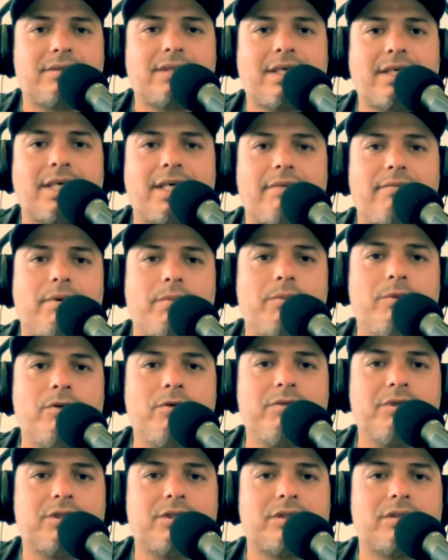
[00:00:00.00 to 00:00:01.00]
I can't even
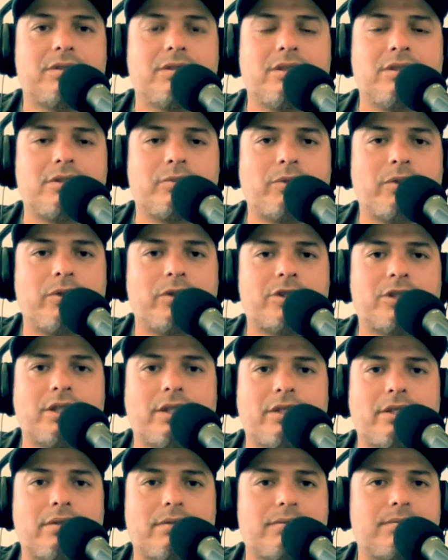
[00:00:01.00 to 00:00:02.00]
move. He's just in his
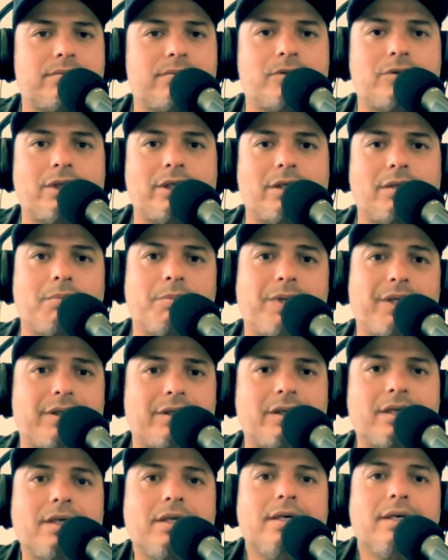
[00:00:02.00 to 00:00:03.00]
wheelchair drinking beer.